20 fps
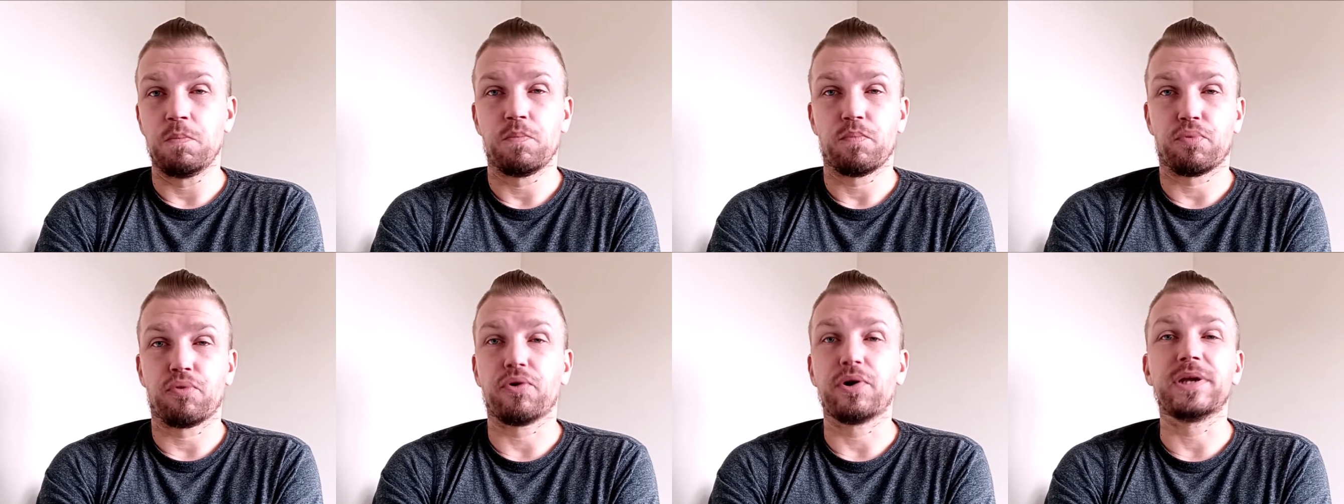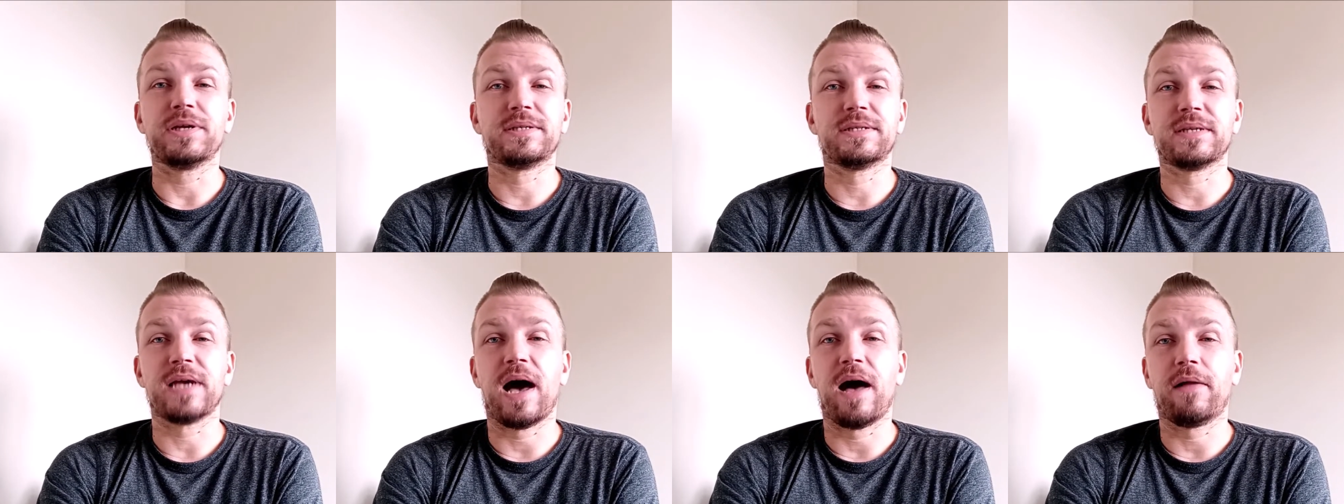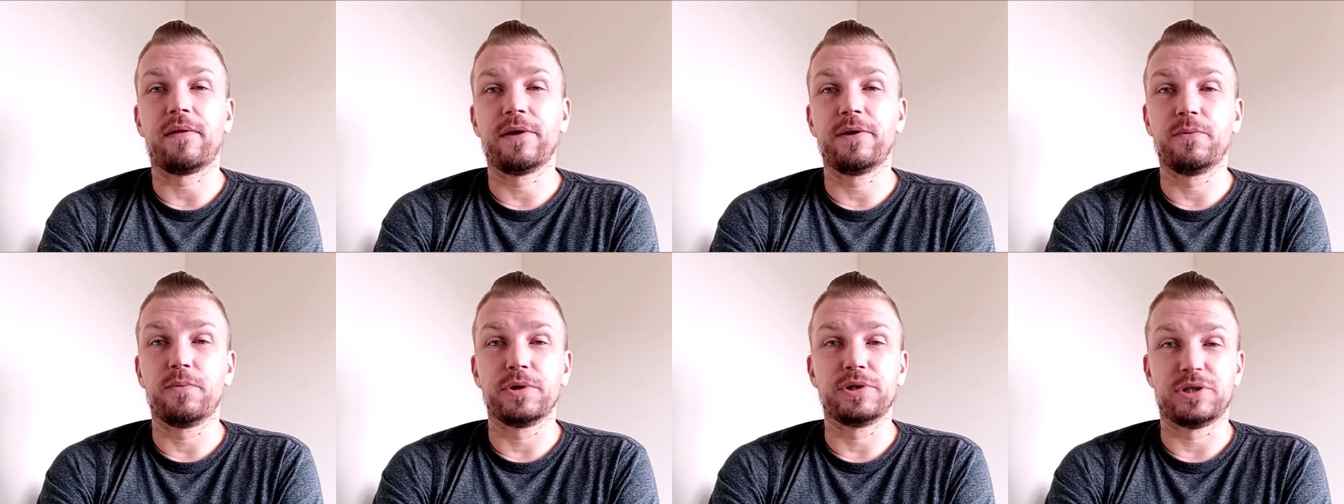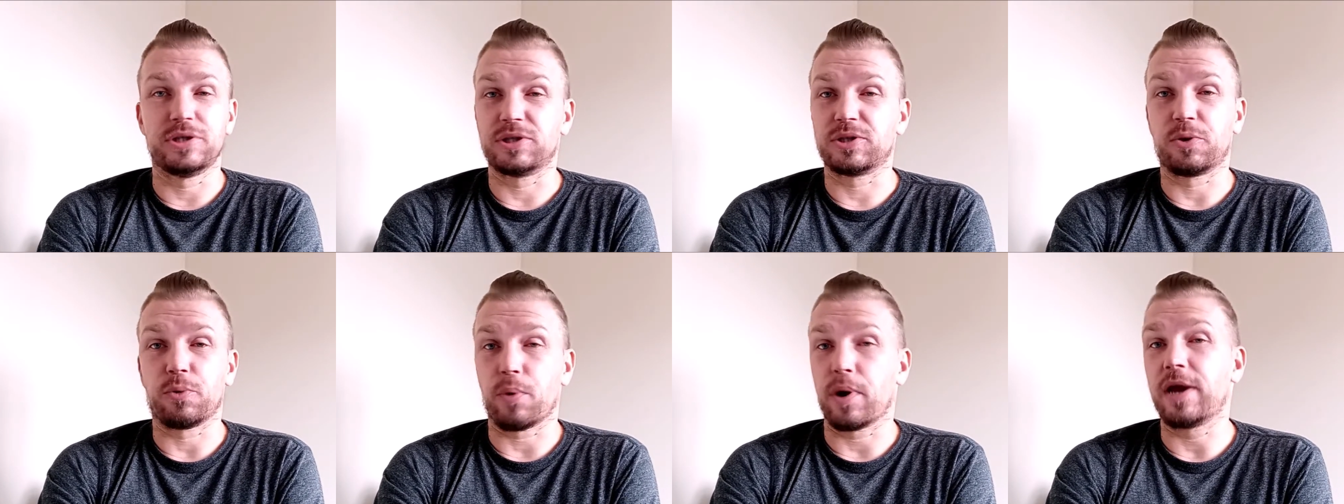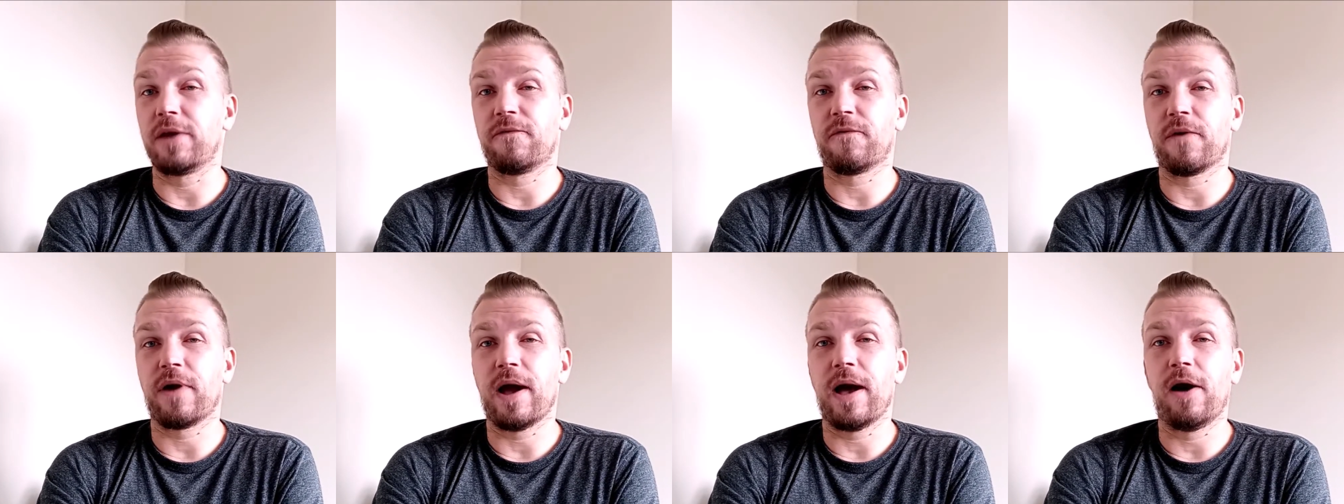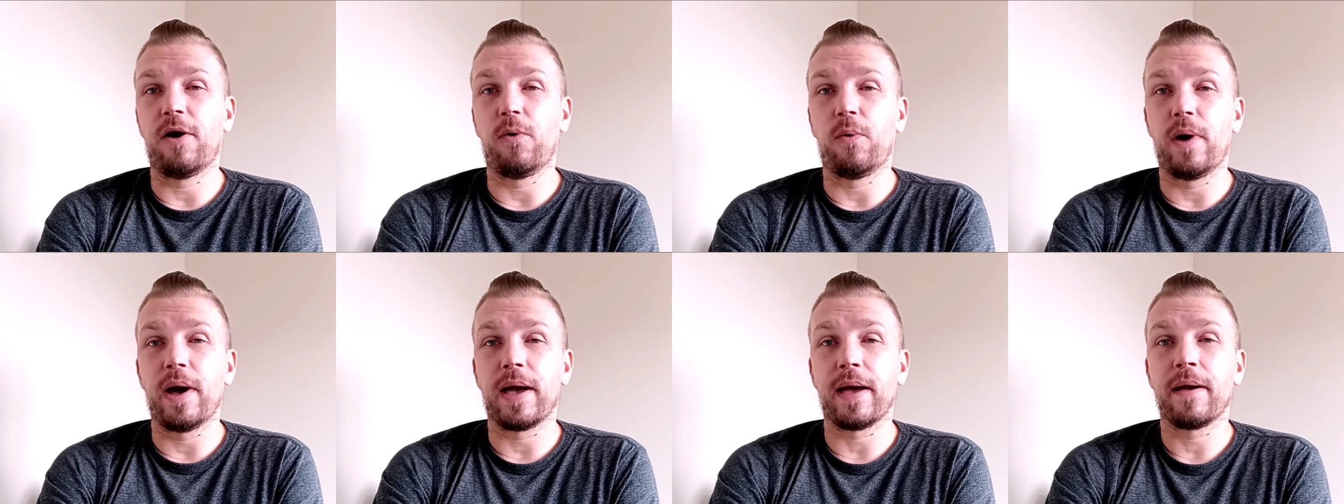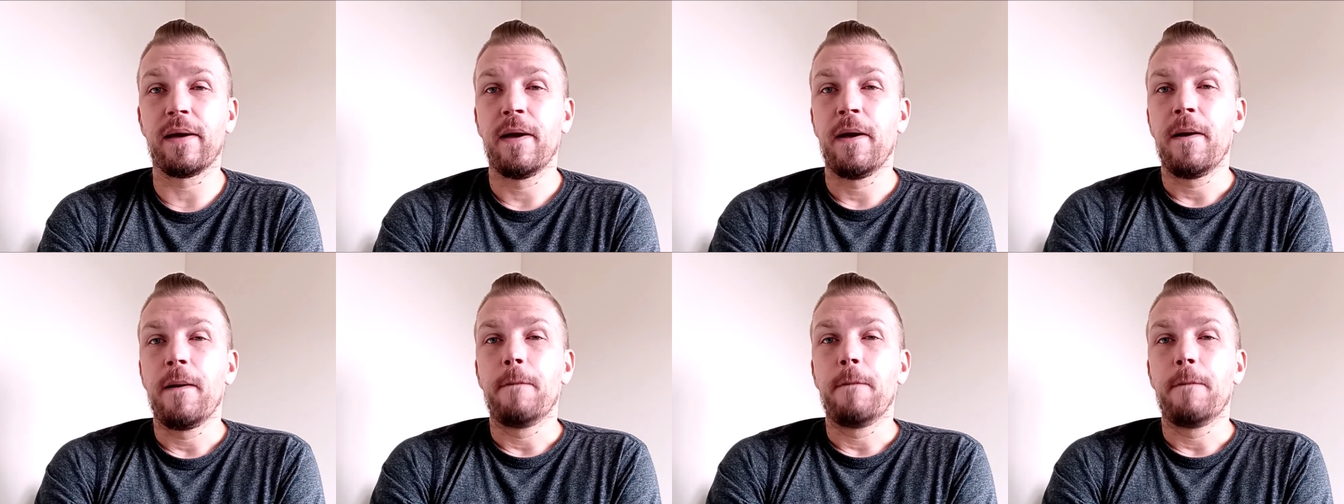pretty solid, which is great for Elway,